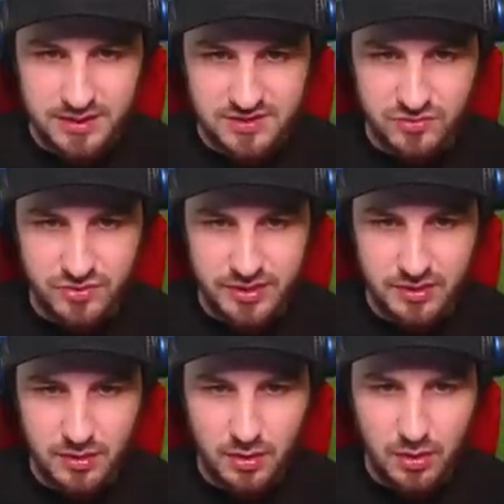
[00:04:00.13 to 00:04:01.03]
Yeah, it's unreal.
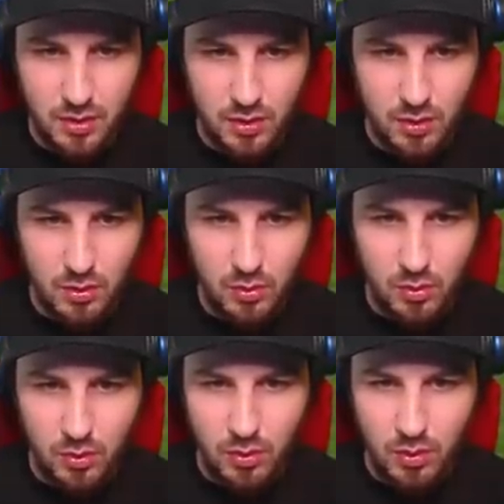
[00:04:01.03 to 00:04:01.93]

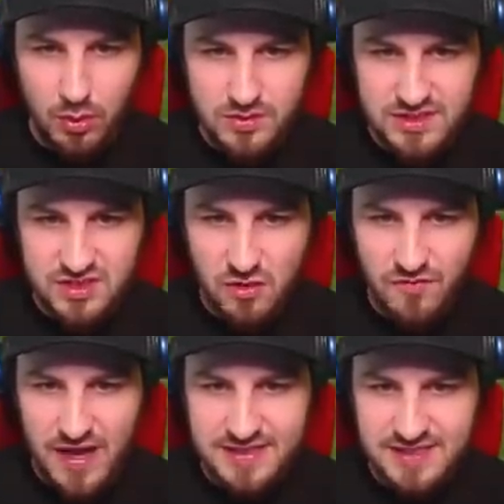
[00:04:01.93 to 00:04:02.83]
Whoa. It's so
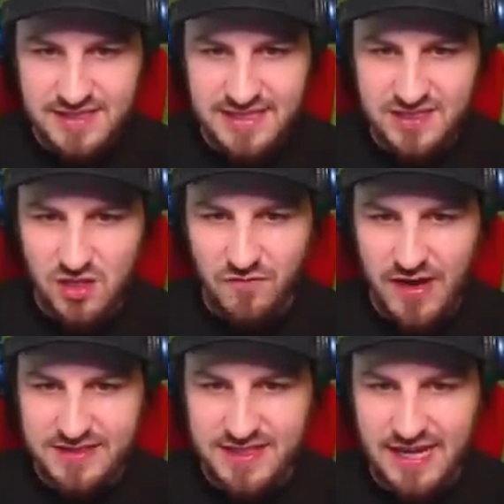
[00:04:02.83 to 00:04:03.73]
fast. The thing is so
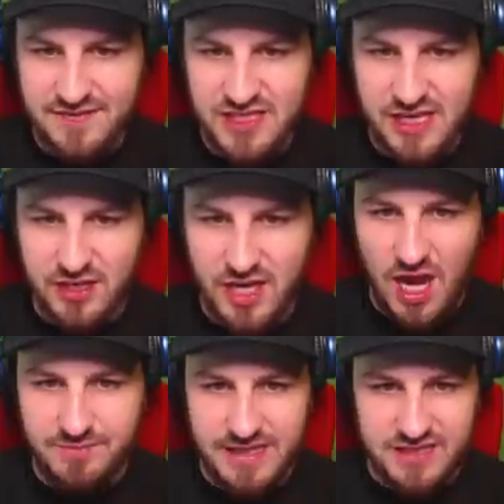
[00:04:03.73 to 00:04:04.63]
fast. I can't even see it.
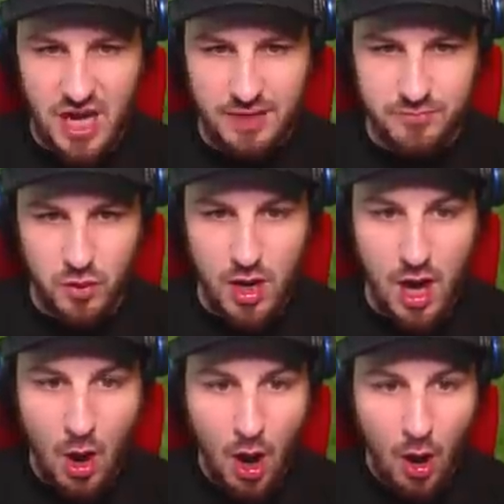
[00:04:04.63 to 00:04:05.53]
gone. He's gone.
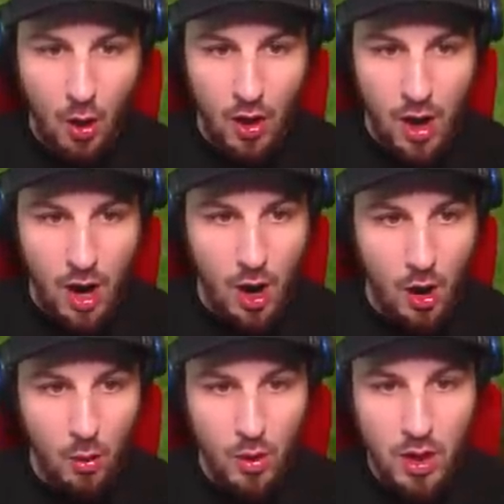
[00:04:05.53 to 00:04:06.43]
Whoa.
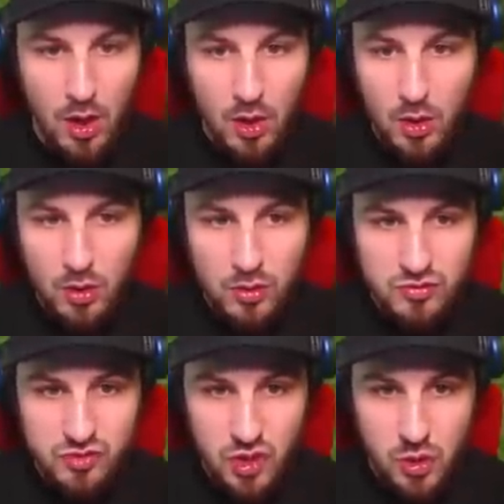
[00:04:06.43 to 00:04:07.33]
Whoa.
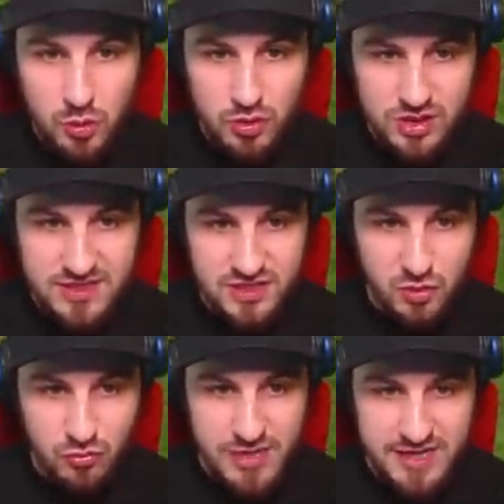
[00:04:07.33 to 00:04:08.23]
Dude, look at this
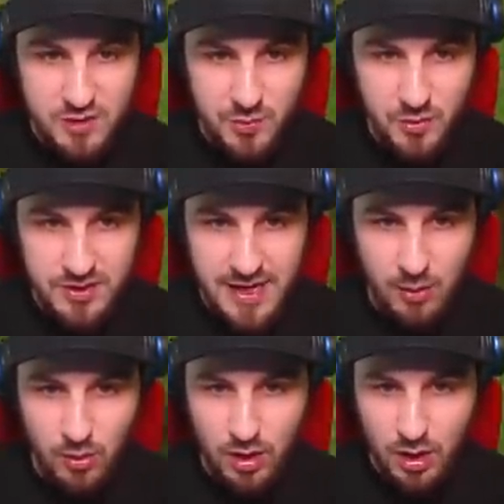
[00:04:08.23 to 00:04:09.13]
grid you're putting
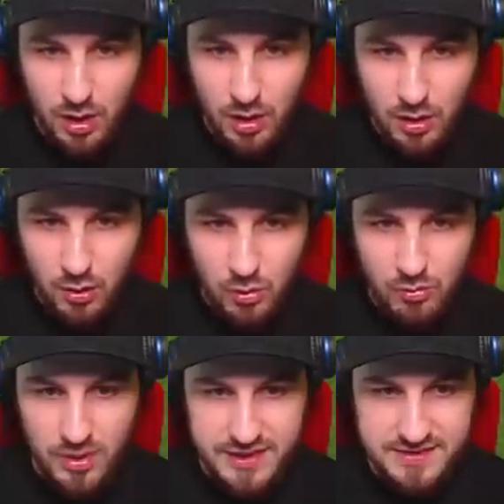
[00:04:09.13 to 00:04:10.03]
out. Oh,
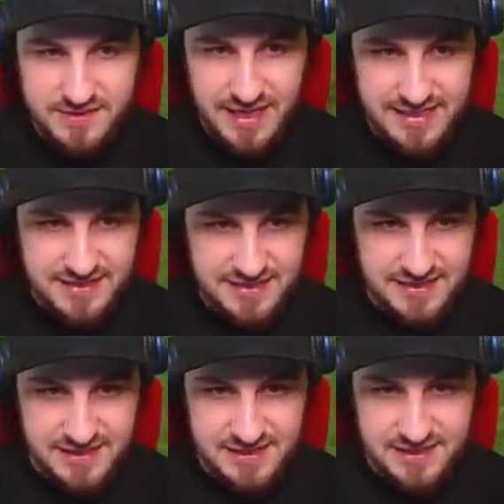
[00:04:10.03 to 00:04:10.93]
my days.
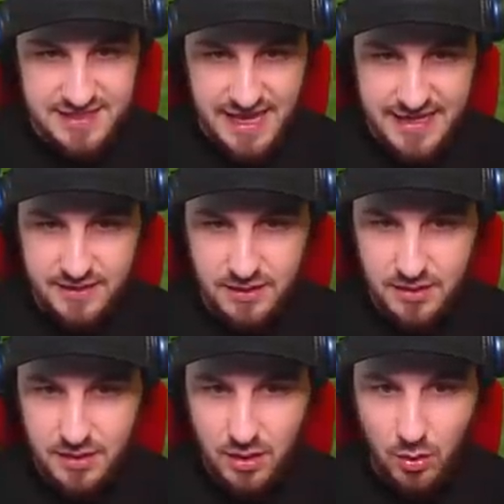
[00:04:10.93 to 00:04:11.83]
That's insane.
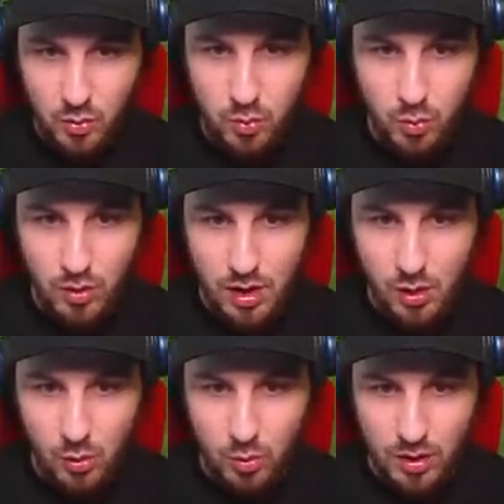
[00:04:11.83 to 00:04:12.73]

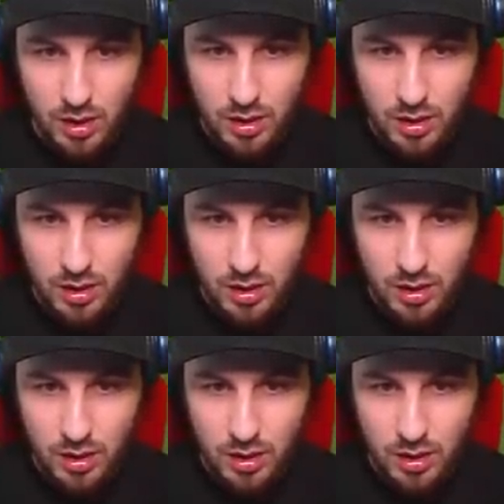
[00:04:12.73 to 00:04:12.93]
Whoa.